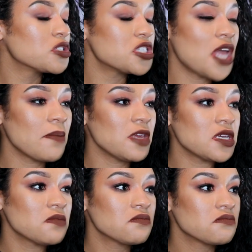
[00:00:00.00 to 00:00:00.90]
snap
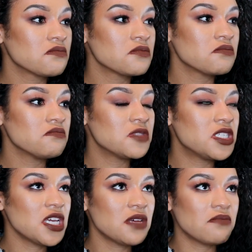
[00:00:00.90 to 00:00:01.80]
me,
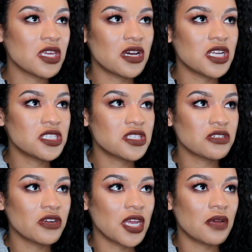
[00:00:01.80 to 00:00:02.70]
DM me on
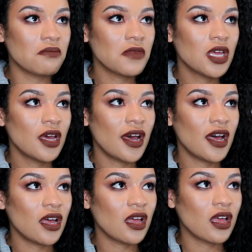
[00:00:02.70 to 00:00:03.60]
Instagram.
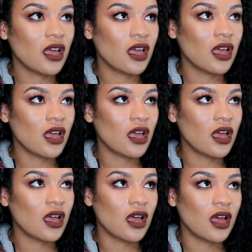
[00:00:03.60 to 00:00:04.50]

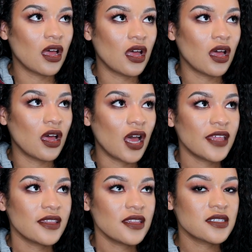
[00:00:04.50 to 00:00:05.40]
Uh,
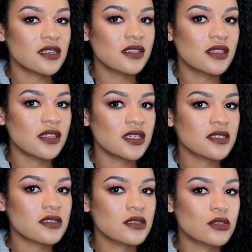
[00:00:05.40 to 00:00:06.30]
I think that's all the
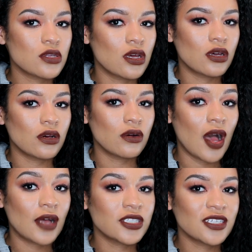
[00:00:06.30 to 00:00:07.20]
things.
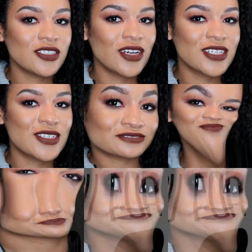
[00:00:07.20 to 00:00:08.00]
So I'll talk to you guys soon.